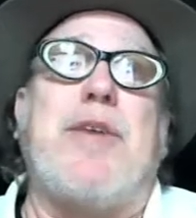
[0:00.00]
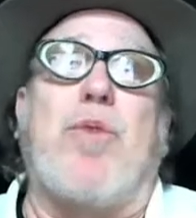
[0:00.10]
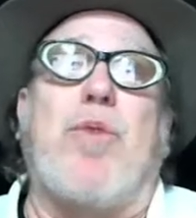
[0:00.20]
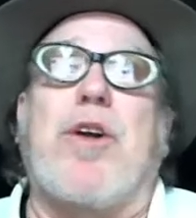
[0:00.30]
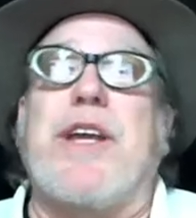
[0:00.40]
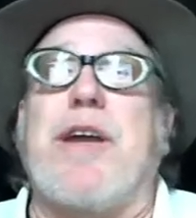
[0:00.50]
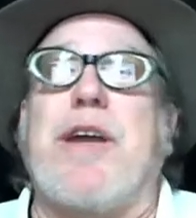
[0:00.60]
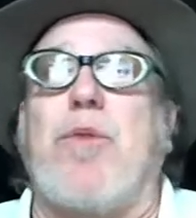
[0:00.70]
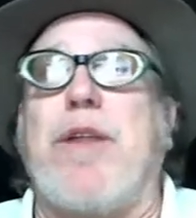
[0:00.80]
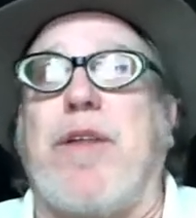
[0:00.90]

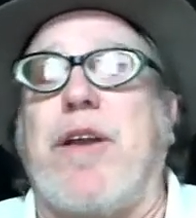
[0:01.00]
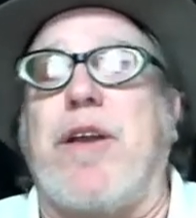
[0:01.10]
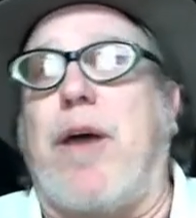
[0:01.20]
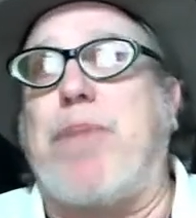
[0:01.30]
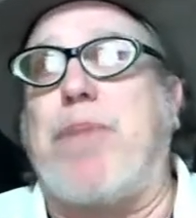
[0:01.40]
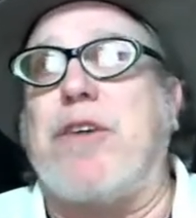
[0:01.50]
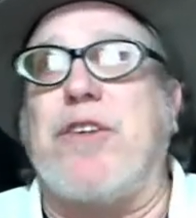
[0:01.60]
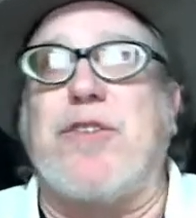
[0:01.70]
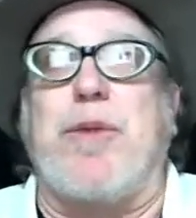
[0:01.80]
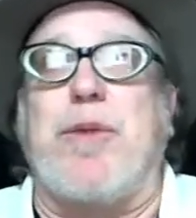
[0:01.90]
working with a
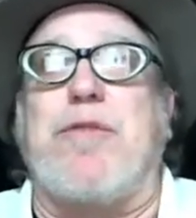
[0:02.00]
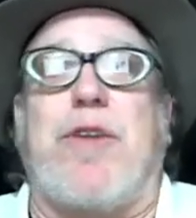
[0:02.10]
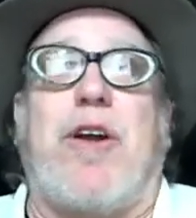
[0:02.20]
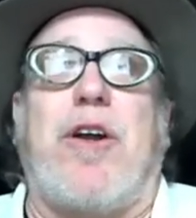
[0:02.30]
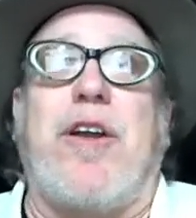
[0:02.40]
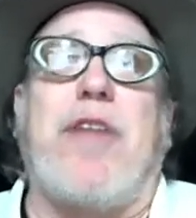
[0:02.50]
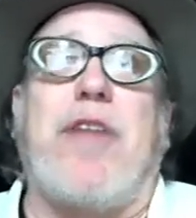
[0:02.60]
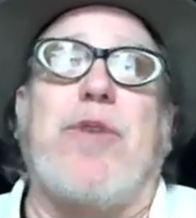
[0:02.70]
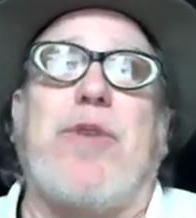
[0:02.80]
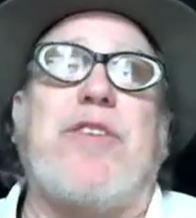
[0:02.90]
participant for
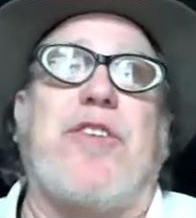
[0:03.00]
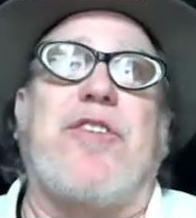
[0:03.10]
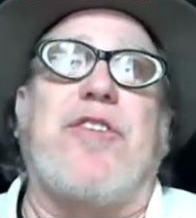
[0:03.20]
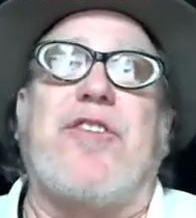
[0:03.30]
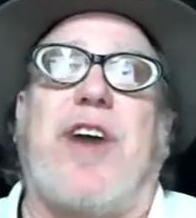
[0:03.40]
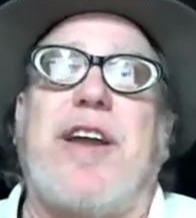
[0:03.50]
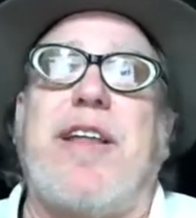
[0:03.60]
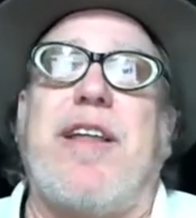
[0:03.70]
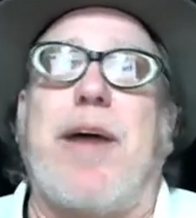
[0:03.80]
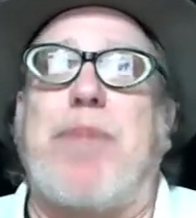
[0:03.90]
another research
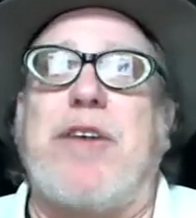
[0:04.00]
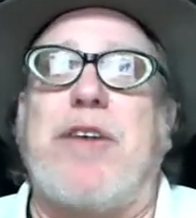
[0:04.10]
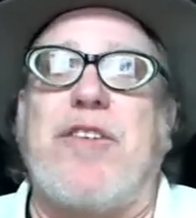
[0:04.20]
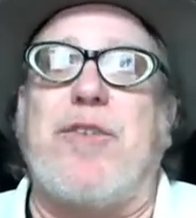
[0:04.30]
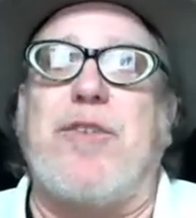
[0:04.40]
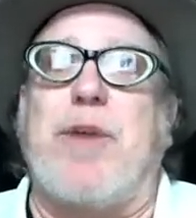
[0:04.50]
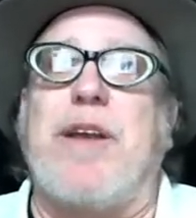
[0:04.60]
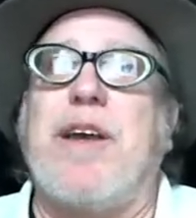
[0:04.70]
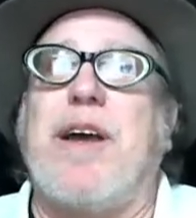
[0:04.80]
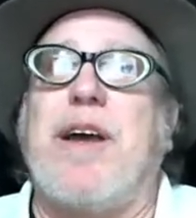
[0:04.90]
study. That
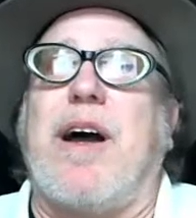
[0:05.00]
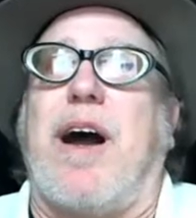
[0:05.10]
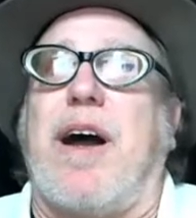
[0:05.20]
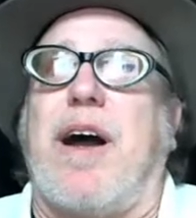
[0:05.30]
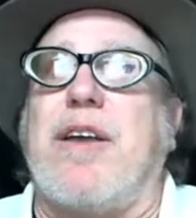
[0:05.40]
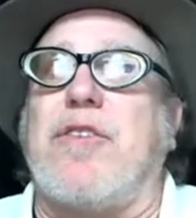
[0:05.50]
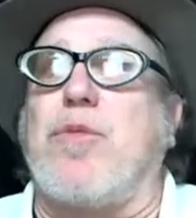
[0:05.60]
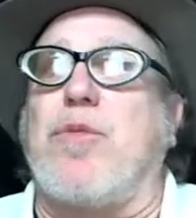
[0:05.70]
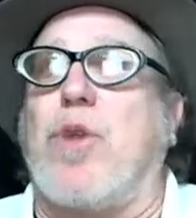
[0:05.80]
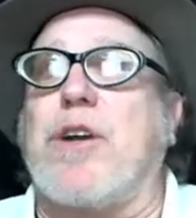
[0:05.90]
participant
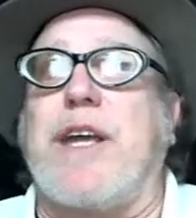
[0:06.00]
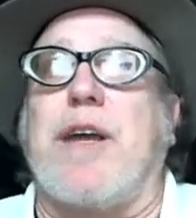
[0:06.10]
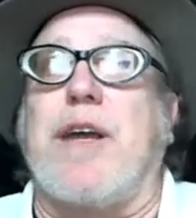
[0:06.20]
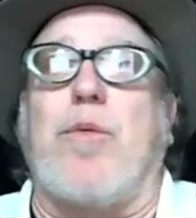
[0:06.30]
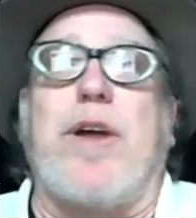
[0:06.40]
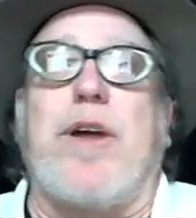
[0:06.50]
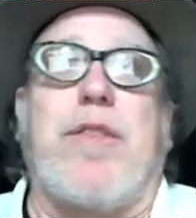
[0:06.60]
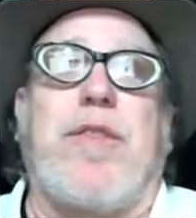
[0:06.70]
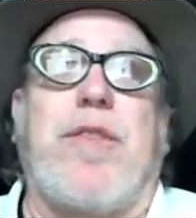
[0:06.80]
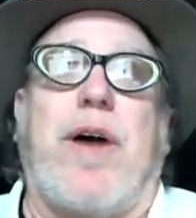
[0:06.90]
is working with
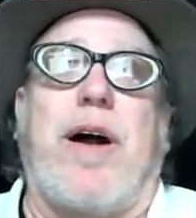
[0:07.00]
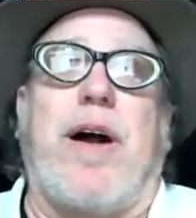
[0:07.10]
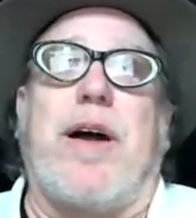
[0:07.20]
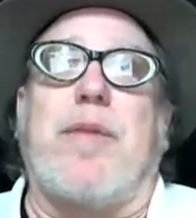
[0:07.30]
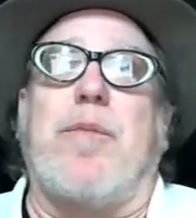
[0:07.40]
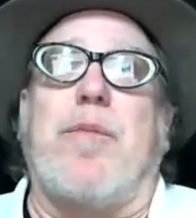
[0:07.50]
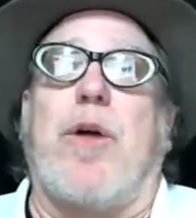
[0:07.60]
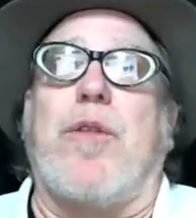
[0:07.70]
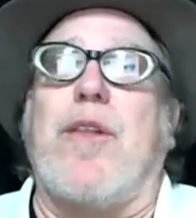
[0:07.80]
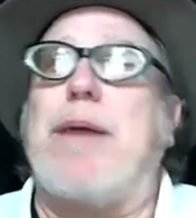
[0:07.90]

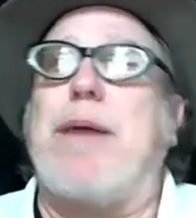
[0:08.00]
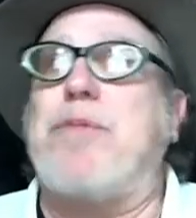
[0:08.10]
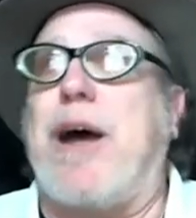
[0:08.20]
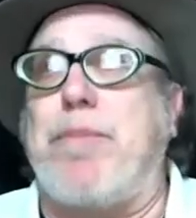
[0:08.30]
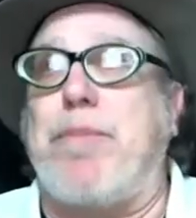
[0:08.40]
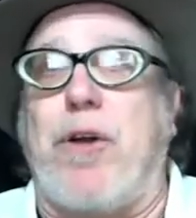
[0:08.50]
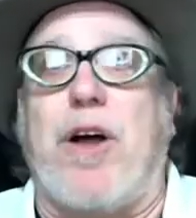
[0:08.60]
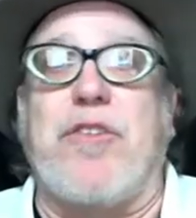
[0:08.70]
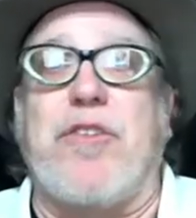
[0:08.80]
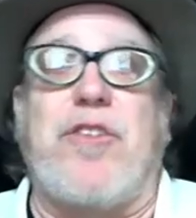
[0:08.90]
both a laptop and
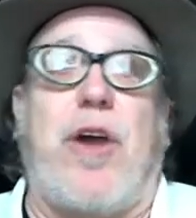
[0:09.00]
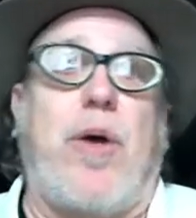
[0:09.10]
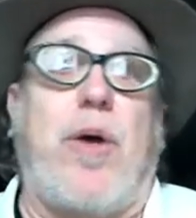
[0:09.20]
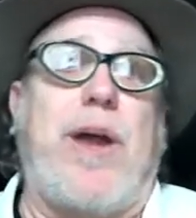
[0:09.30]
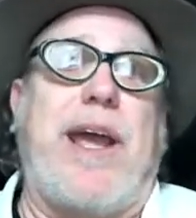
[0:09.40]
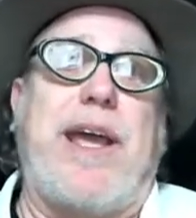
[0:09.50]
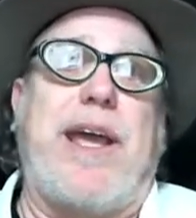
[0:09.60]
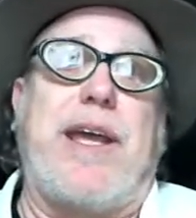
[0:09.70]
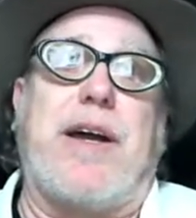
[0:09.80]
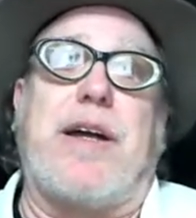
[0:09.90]
also
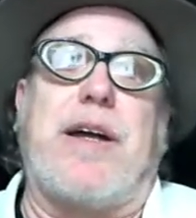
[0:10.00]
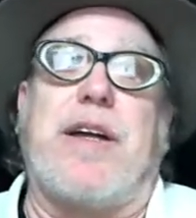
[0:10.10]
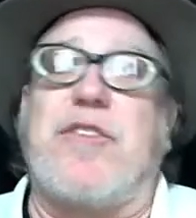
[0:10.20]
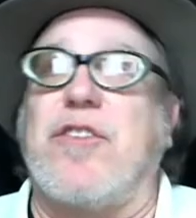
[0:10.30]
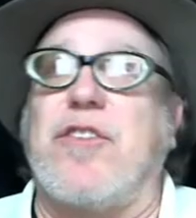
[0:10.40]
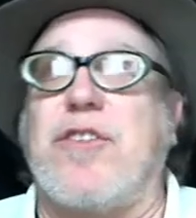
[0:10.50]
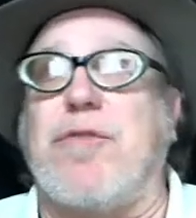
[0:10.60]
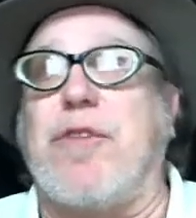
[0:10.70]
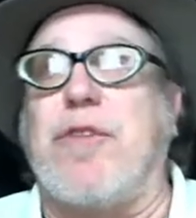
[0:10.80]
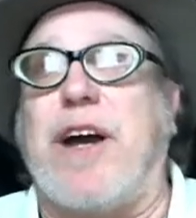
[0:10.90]
a
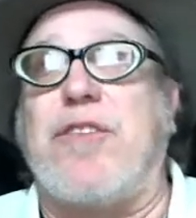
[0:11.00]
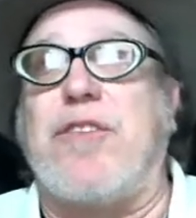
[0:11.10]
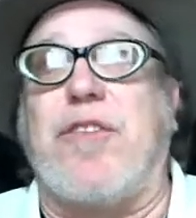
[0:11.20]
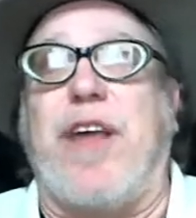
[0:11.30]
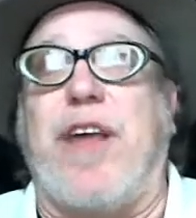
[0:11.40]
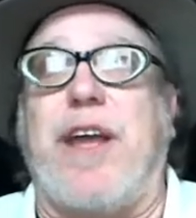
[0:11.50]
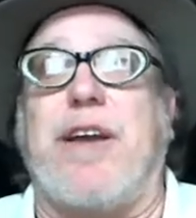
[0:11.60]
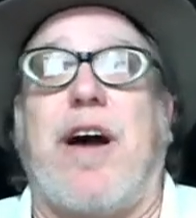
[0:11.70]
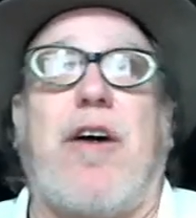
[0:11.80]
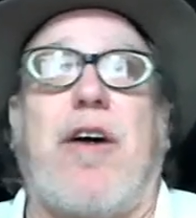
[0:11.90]
assistive device that
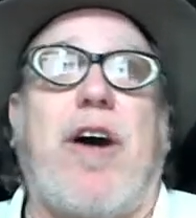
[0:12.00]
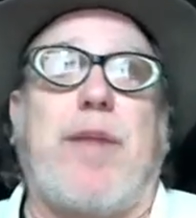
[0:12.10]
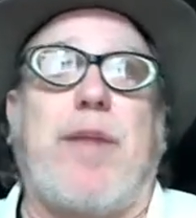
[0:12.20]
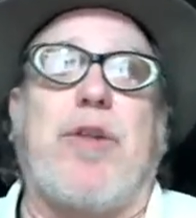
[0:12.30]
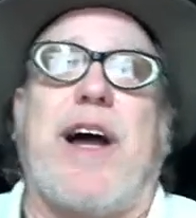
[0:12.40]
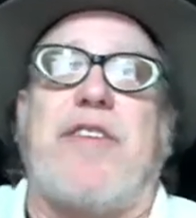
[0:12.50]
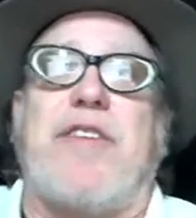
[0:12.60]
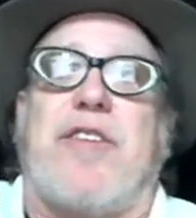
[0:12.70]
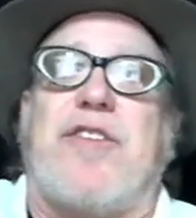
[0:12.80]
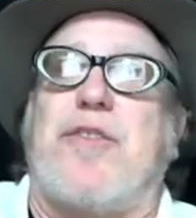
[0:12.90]

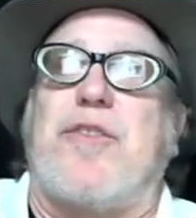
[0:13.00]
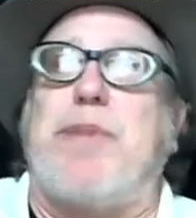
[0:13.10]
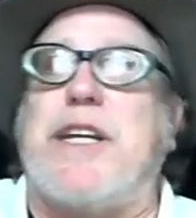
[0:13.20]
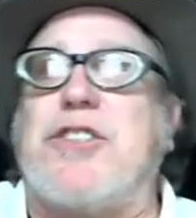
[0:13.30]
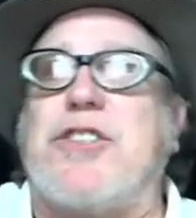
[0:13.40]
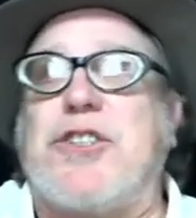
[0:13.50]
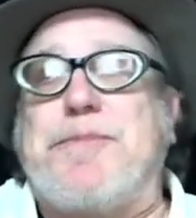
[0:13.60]
audibilizes speech.